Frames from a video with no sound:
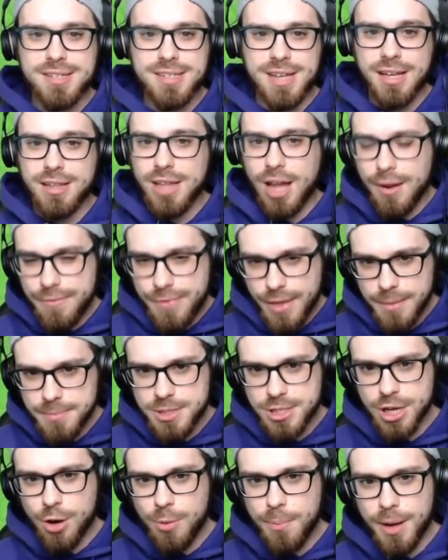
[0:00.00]
I love them
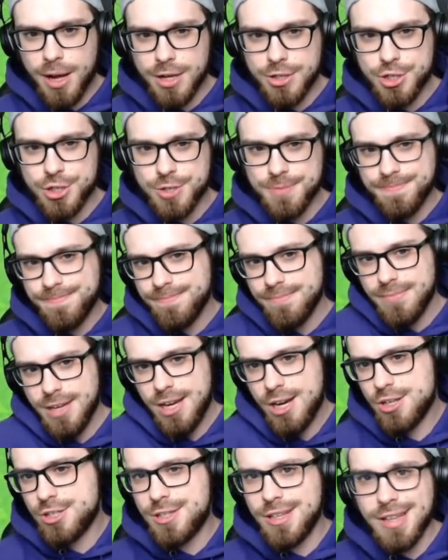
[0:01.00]
so much,
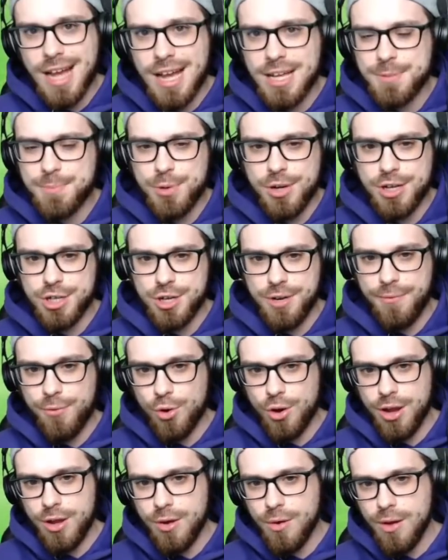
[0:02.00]
here's the last prediction
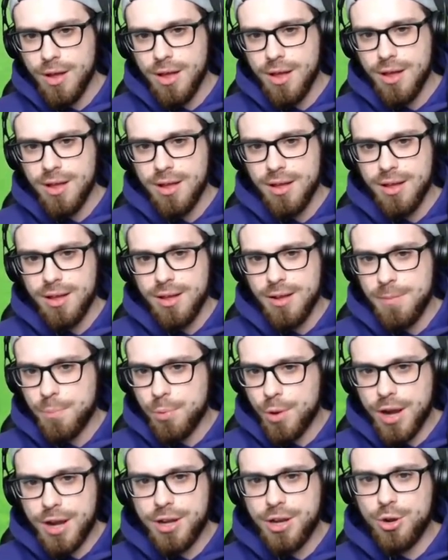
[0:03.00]
for you.
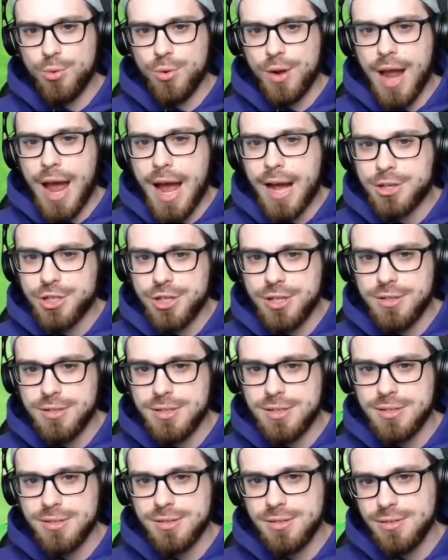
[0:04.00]
Brand new
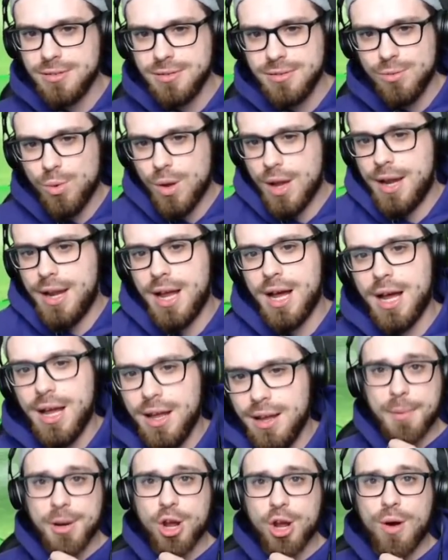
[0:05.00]
reactions. Why not?
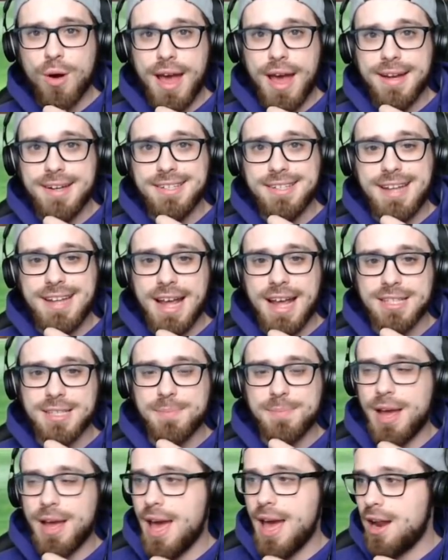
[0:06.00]
I'm going to go ahead and dance
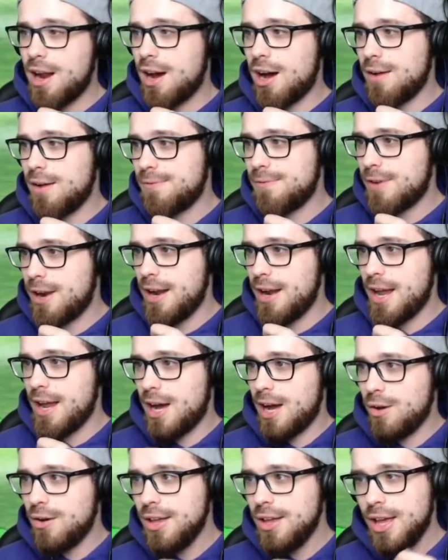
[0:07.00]
my head off right
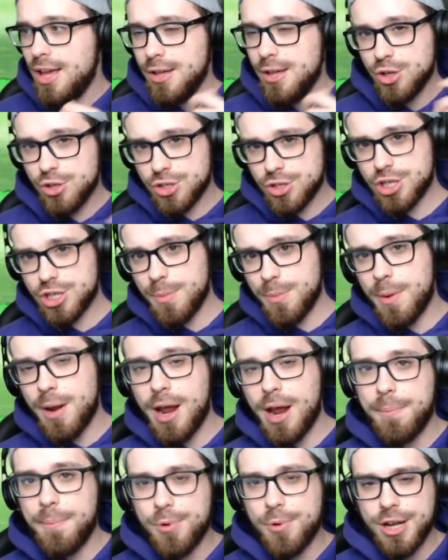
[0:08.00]
now. Those are some of
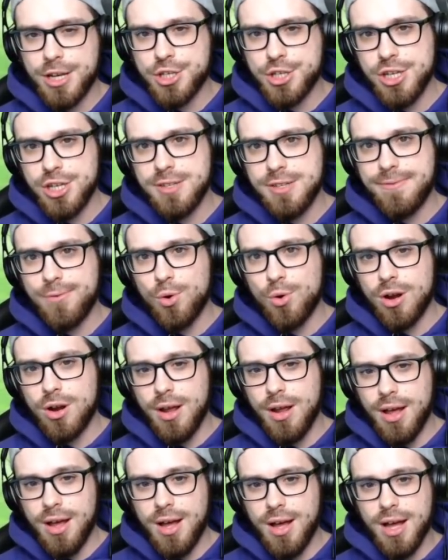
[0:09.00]
my predictions
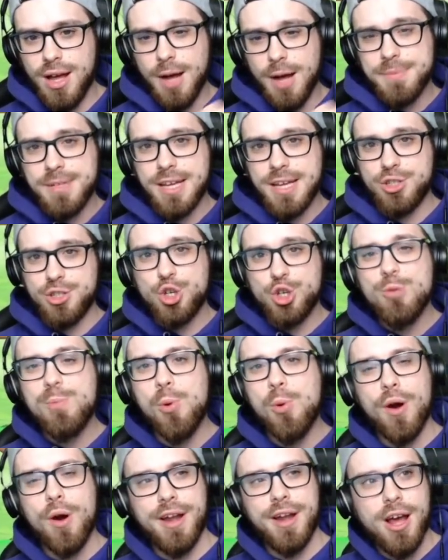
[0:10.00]
for update
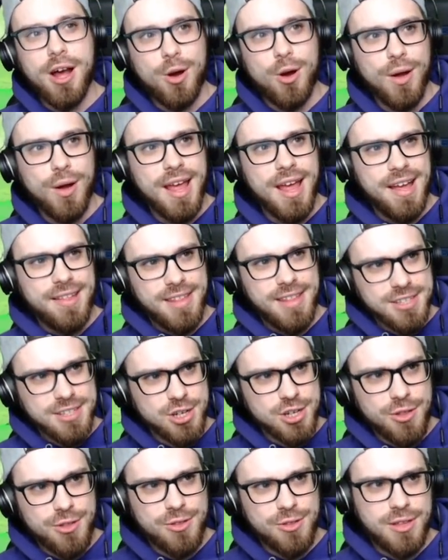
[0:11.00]
2.0. That's
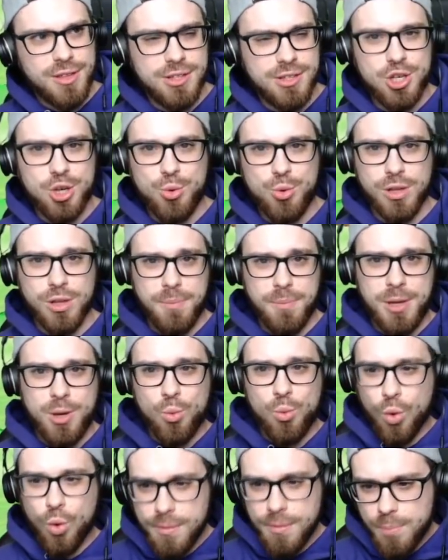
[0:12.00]
another thing too. Will it be
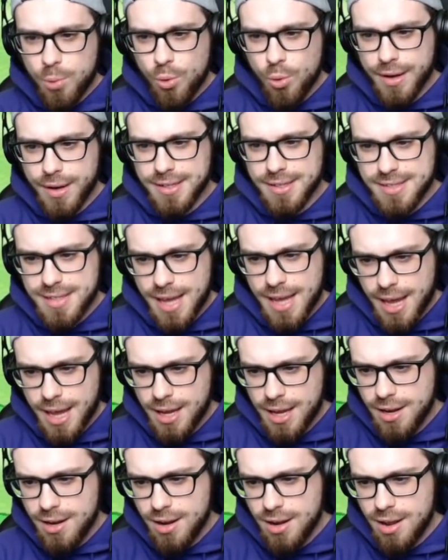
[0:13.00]

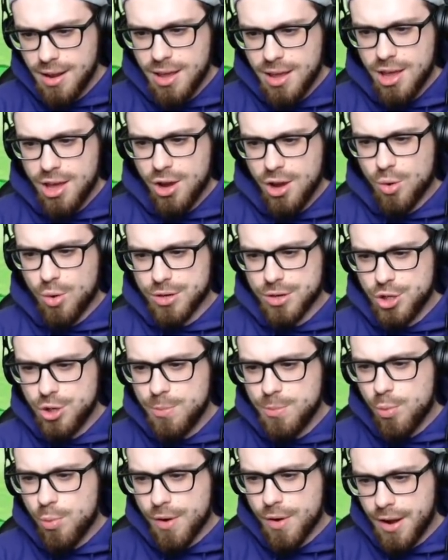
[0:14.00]
1.10 or
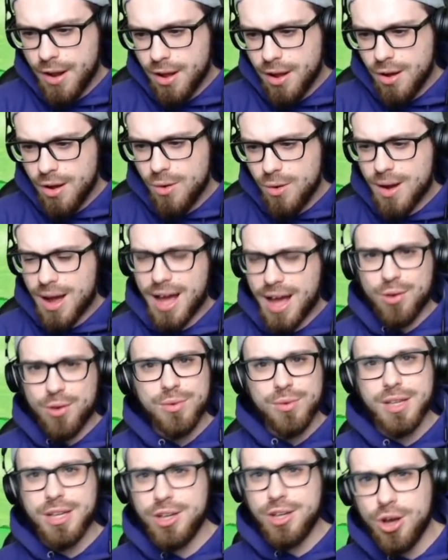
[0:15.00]
2.0? I don't
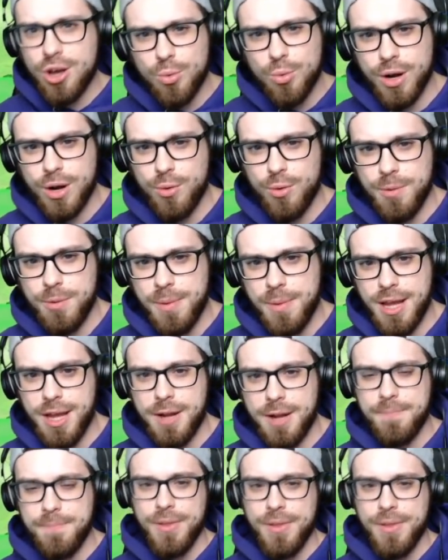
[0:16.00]
really know what it would be.